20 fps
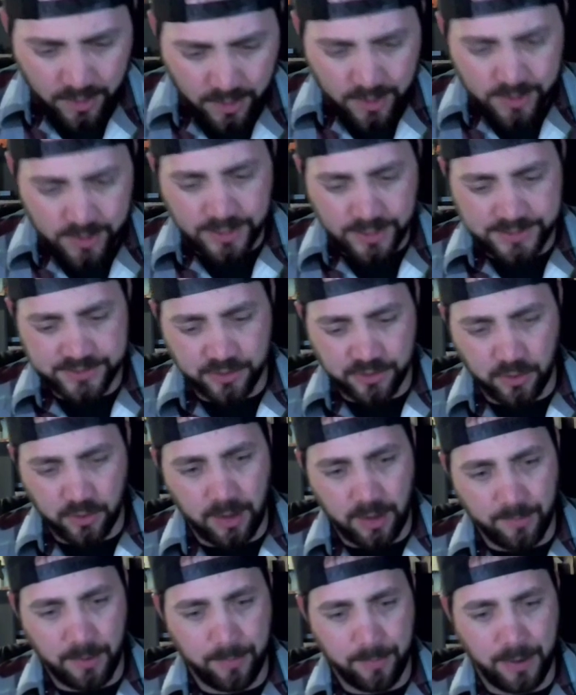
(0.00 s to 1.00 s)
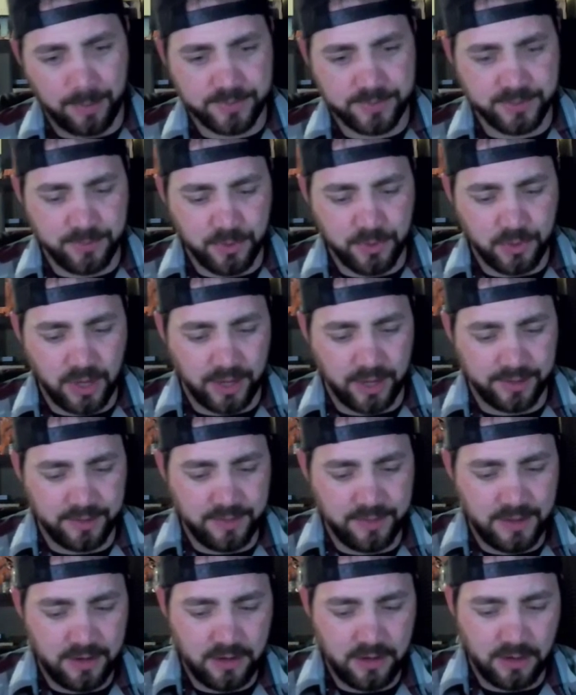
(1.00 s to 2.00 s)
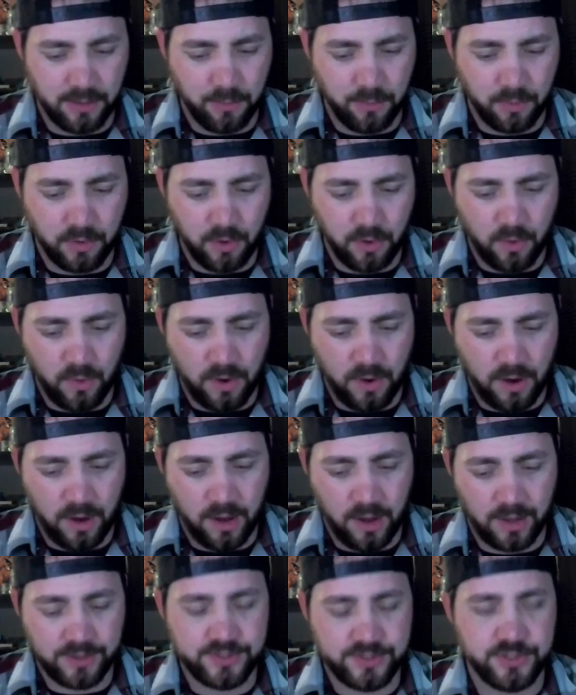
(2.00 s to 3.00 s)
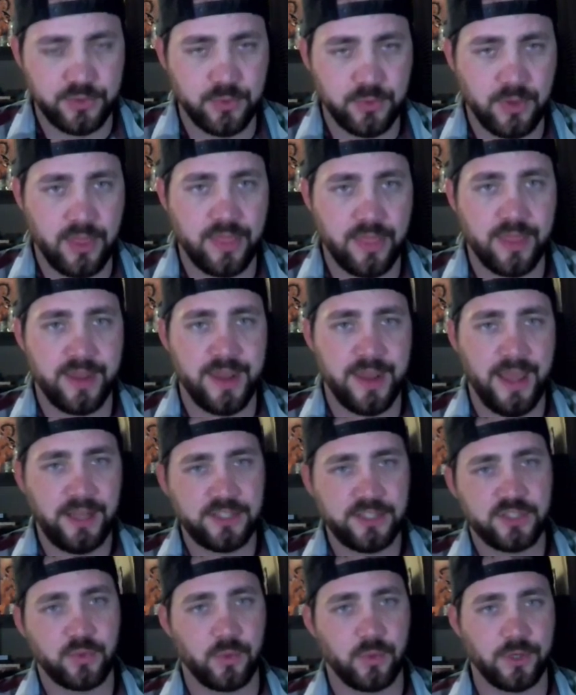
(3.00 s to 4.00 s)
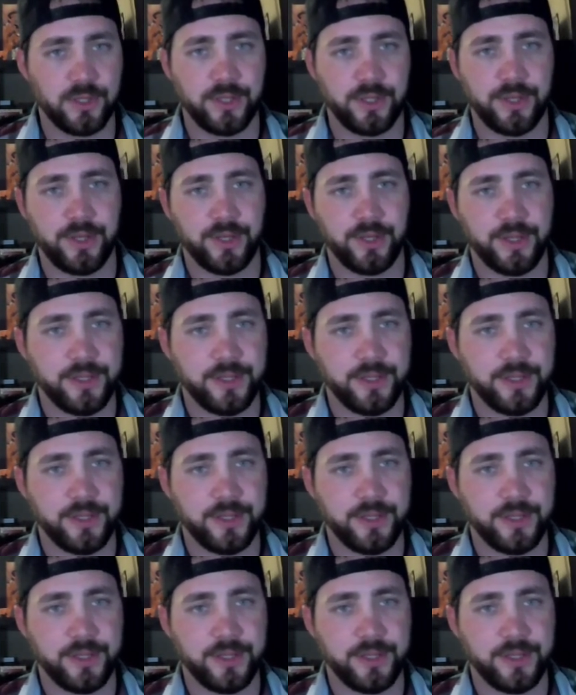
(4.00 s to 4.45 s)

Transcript: And so I'm gonna pop some new cotton in there, and we'll go on to the next one.